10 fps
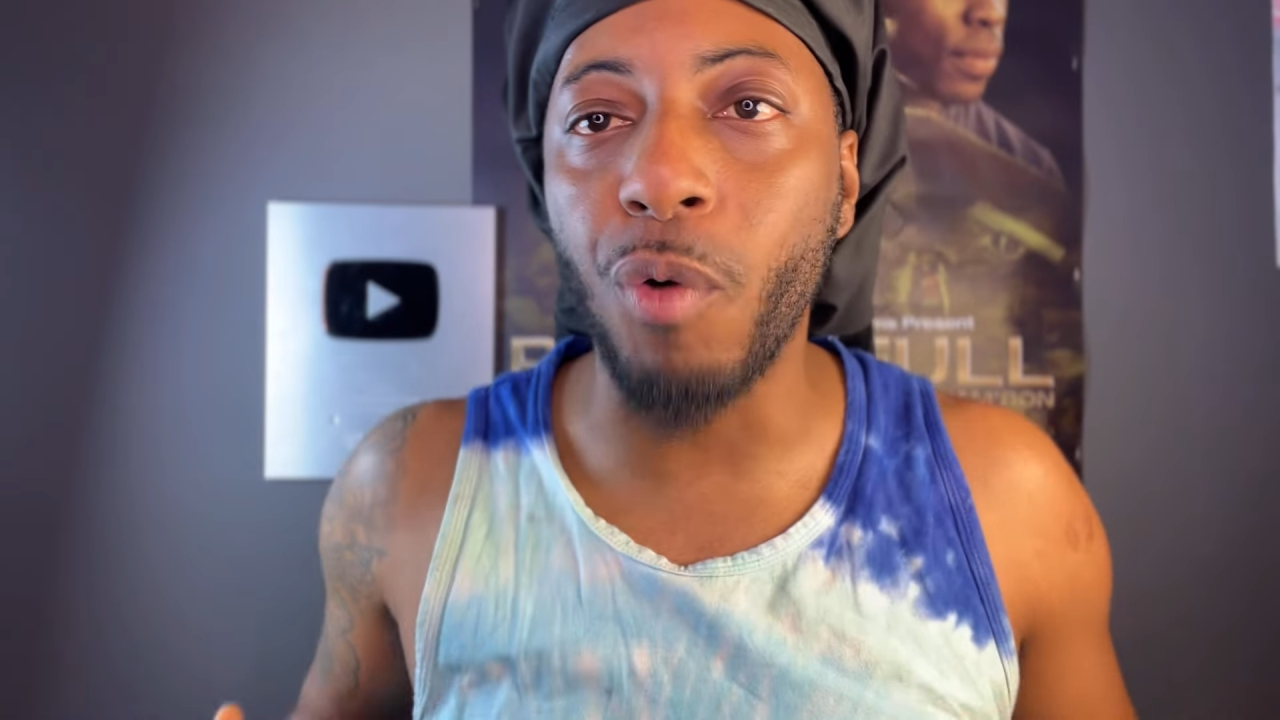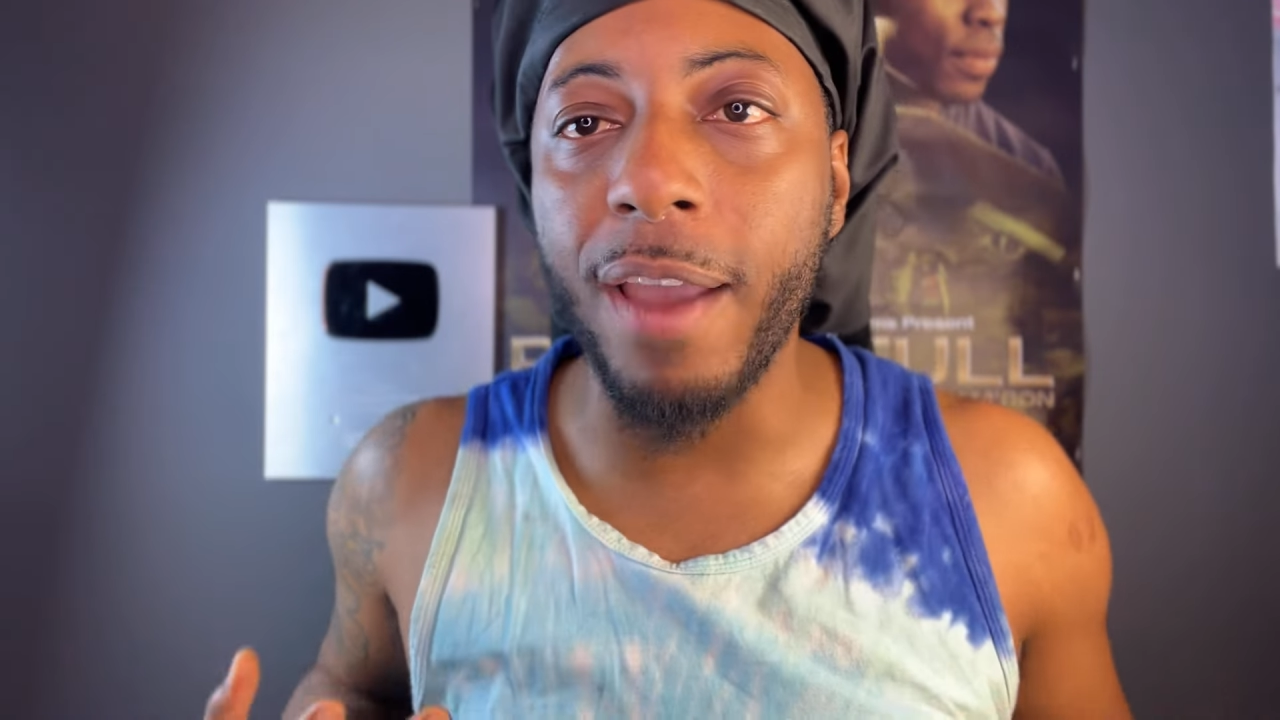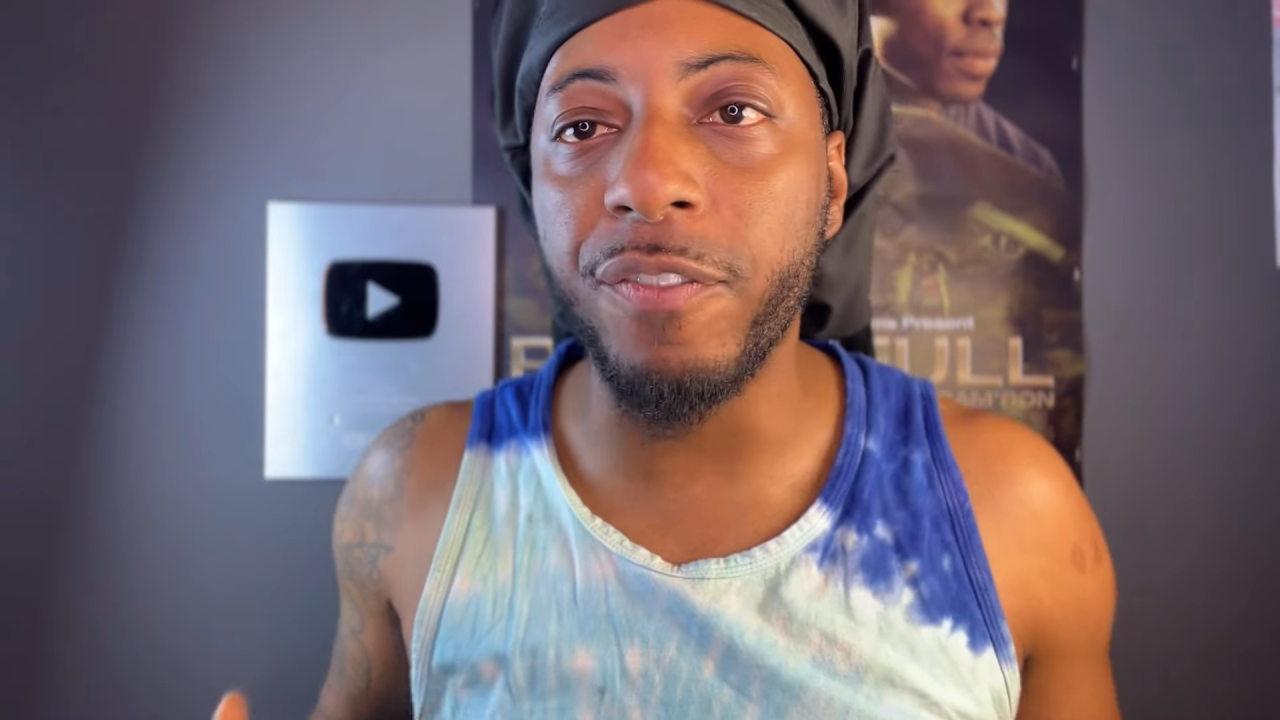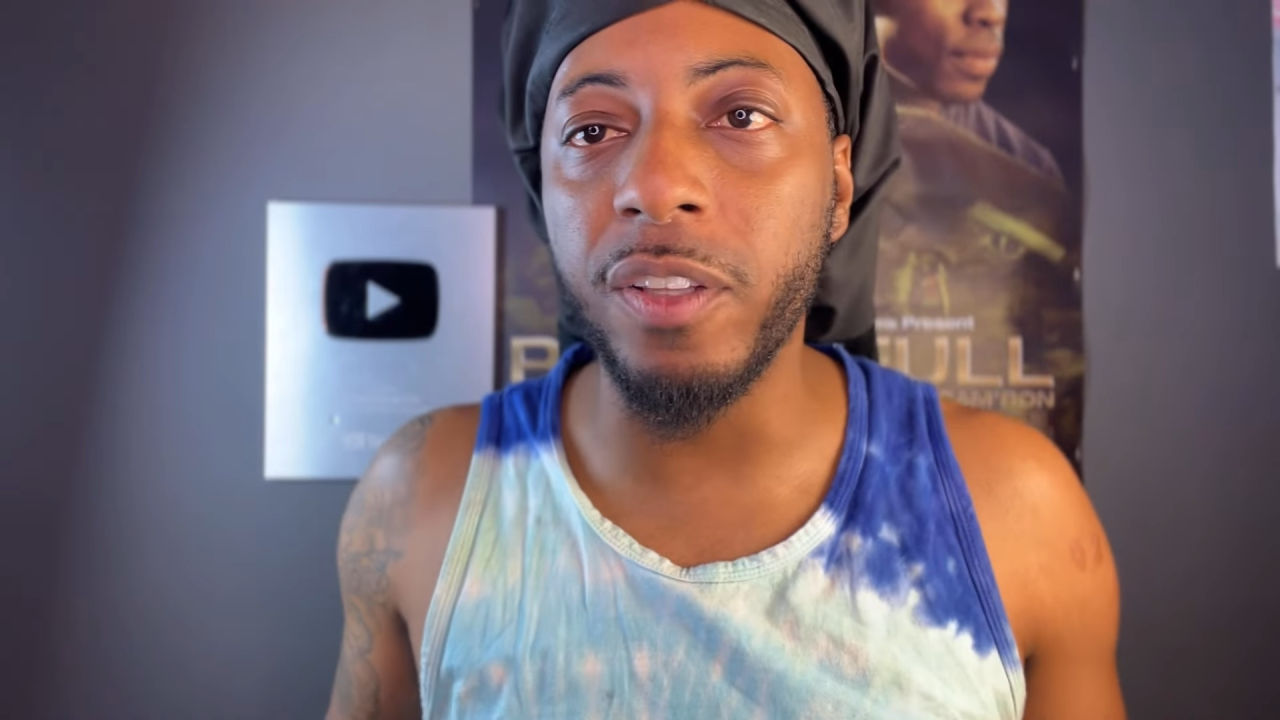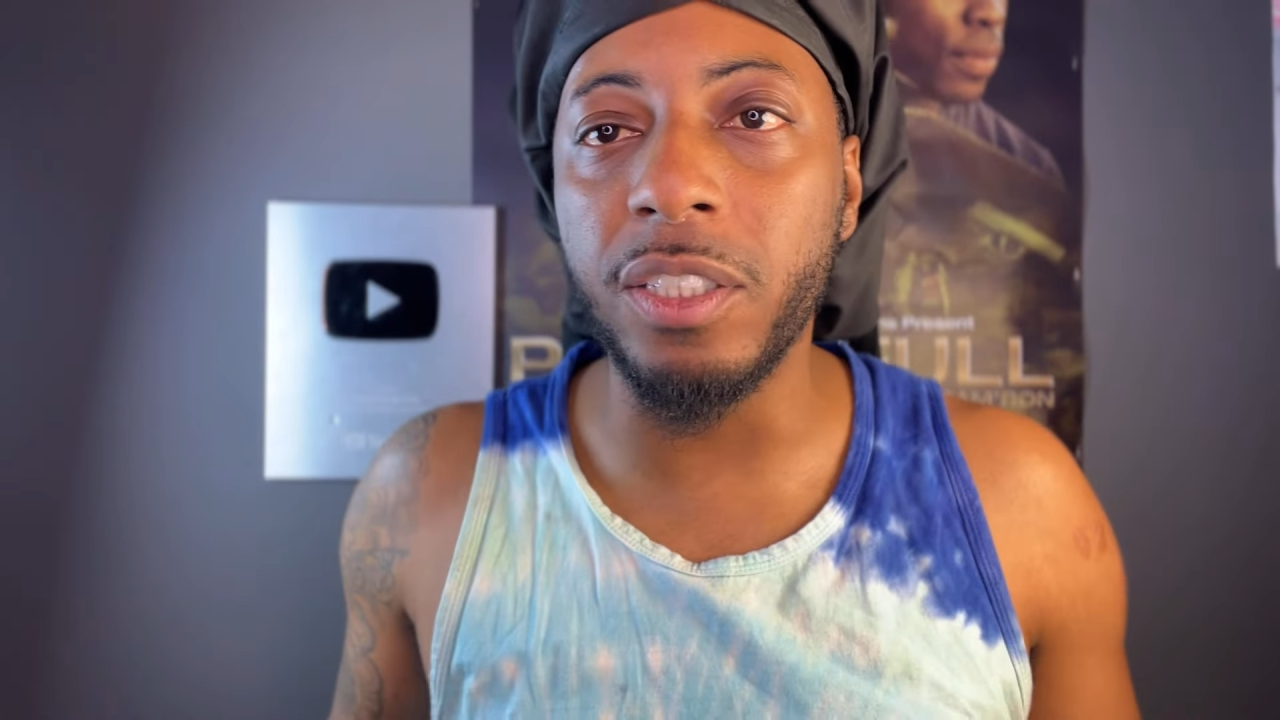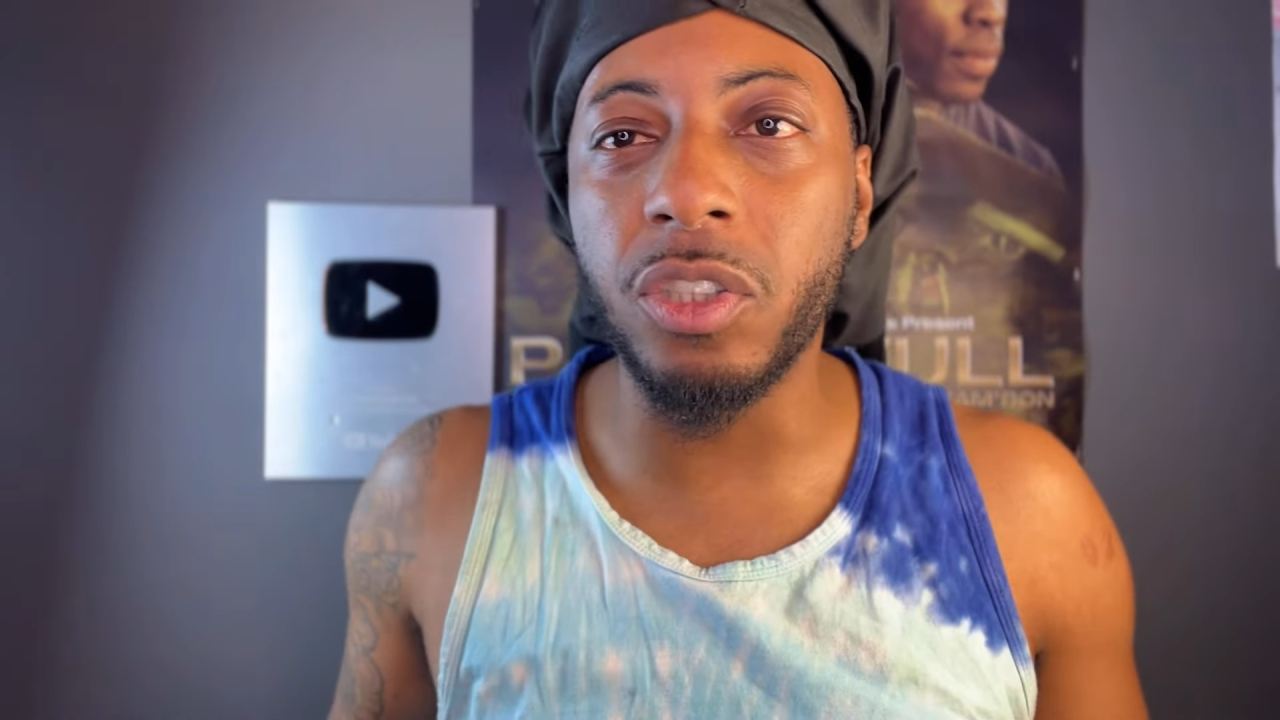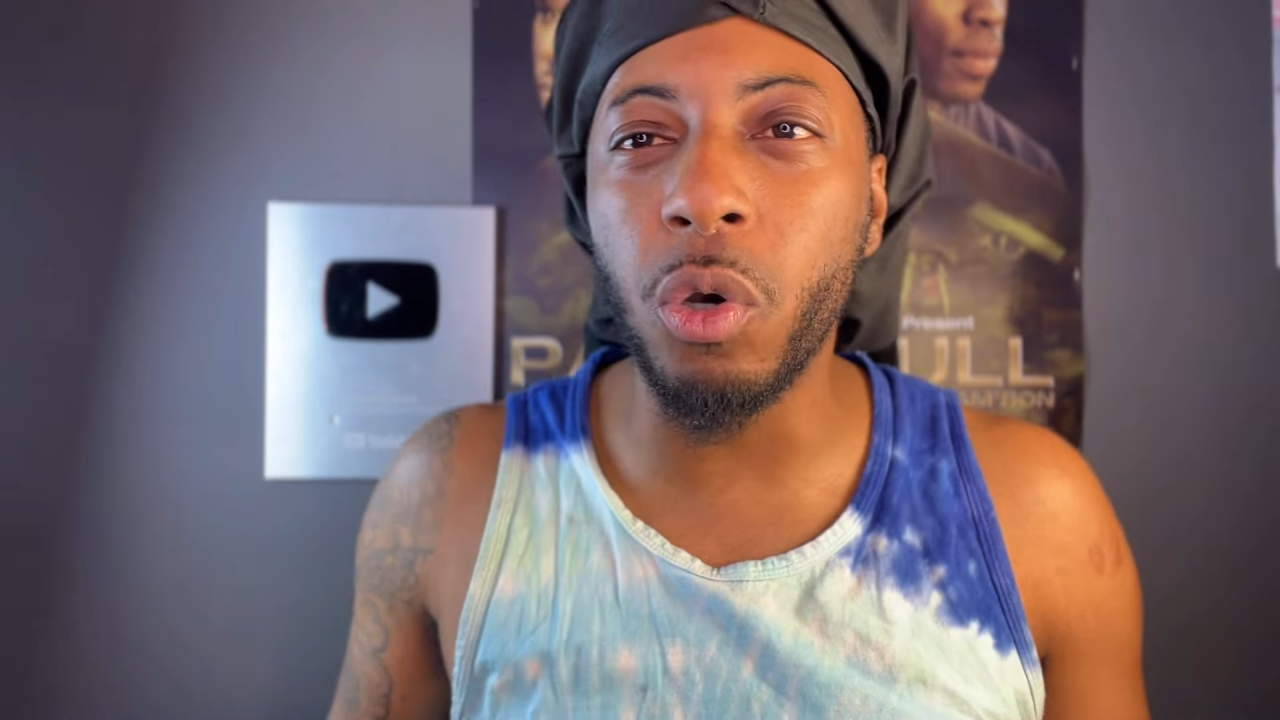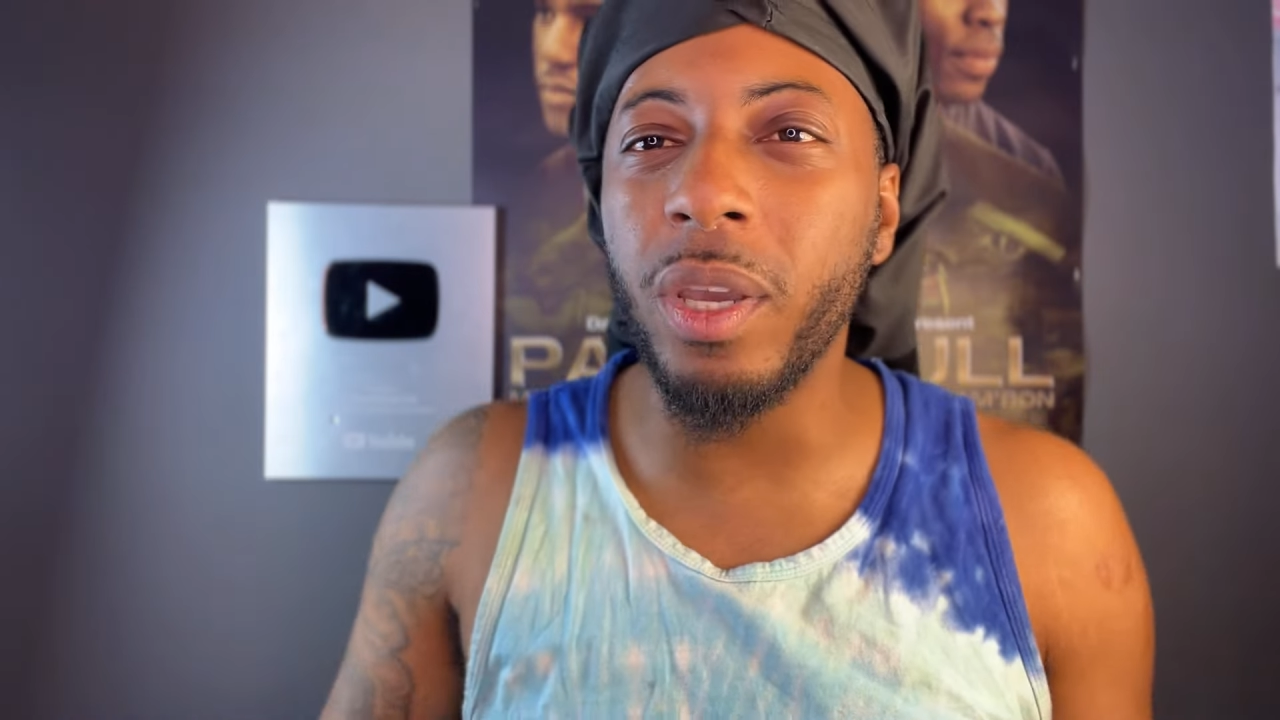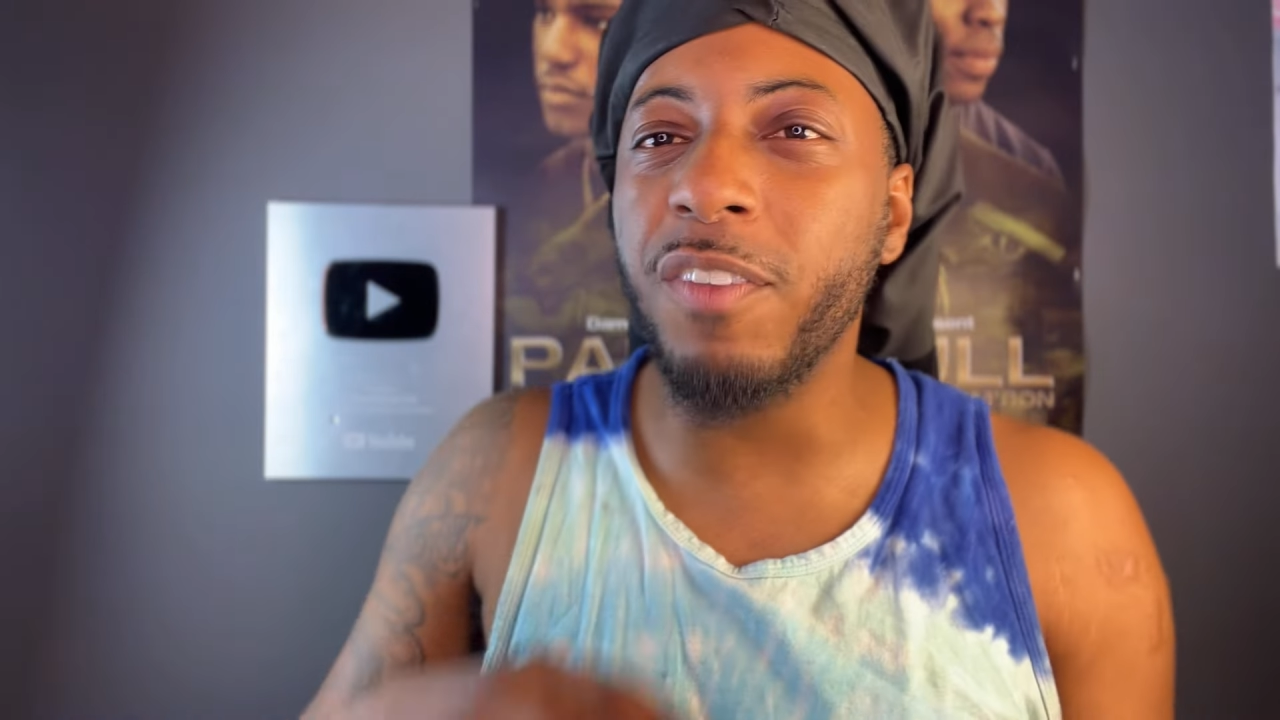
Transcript: rightfully so.